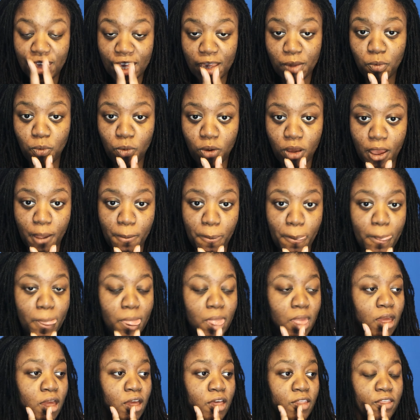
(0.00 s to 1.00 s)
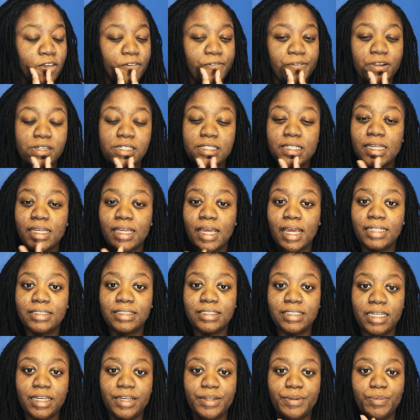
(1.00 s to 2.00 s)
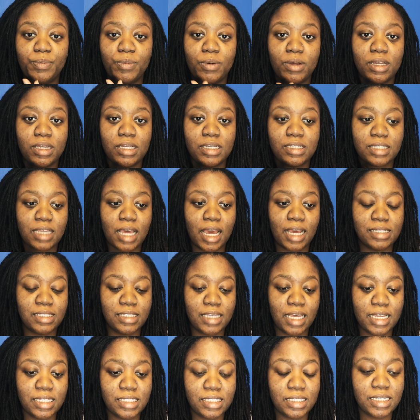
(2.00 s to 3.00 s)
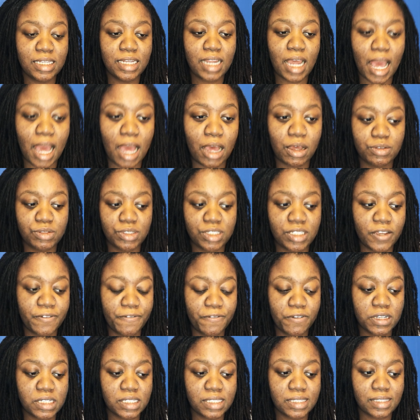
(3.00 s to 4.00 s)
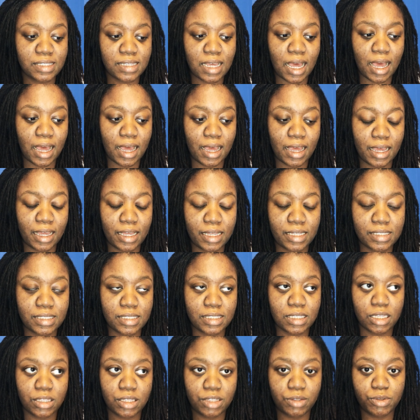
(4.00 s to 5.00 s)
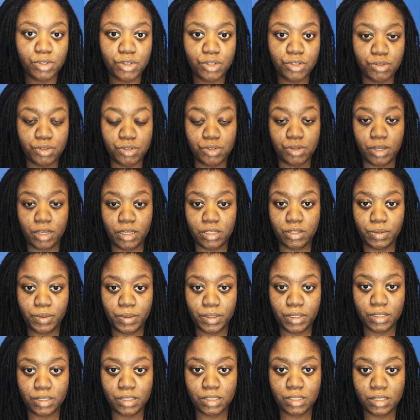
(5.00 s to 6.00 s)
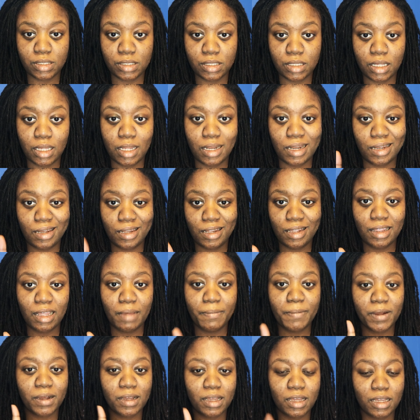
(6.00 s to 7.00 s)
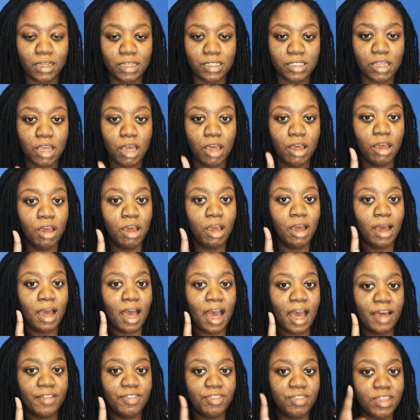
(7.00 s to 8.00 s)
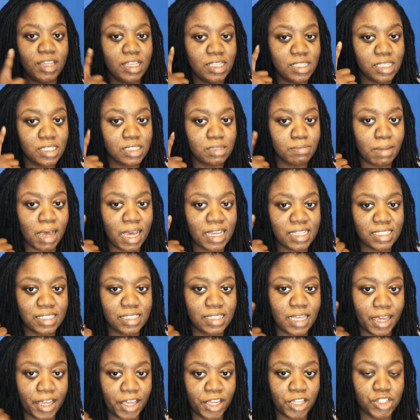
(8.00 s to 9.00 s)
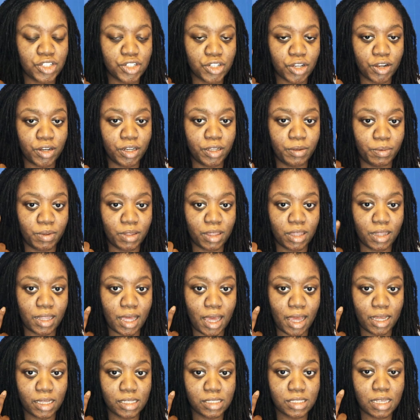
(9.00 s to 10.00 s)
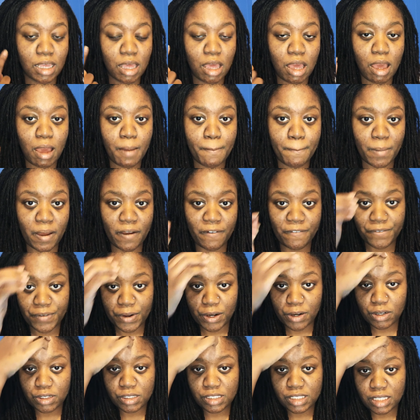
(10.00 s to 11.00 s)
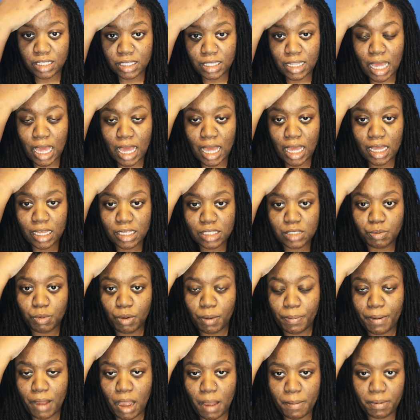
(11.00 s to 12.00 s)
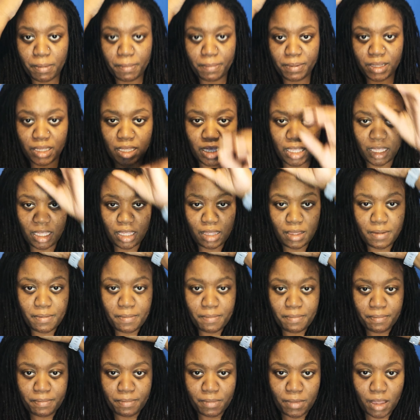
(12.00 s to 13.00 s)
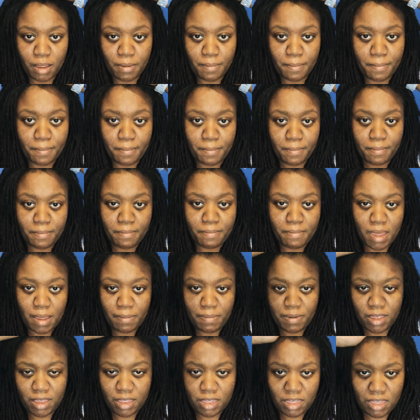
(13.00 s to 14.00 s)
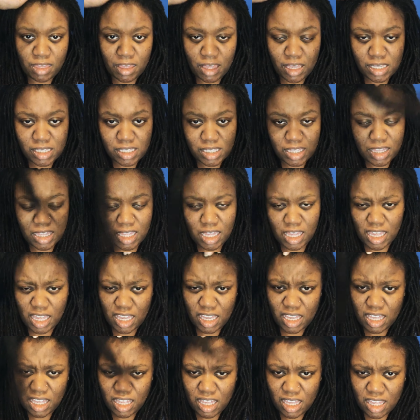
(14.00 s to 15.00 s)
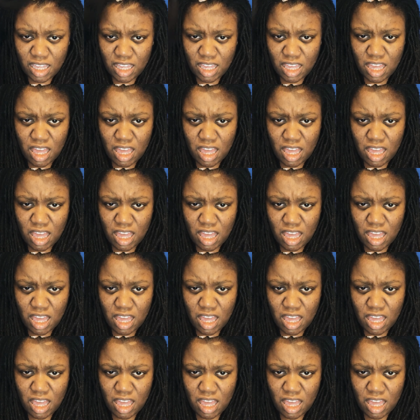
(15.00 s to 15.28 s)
thing one, the first thing I did was I tested out different size 2-strand twists. And I did that because this is my second journey with Locs. My first Locs were probably maybe this thick